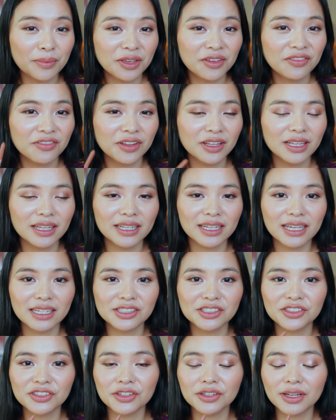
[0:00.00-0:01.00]
me fill it
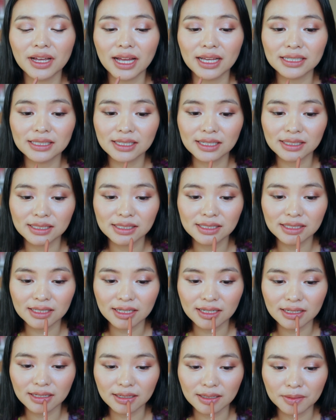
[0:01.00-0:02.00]
in so you guys can
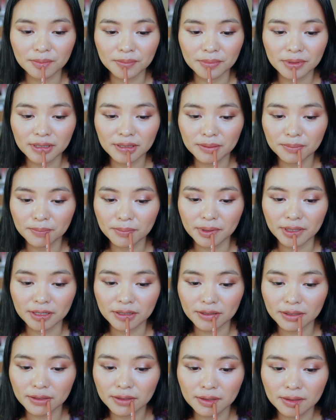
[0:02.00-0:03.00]
see it a bit
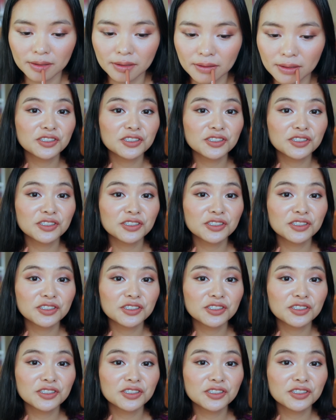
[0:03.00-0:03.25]
better.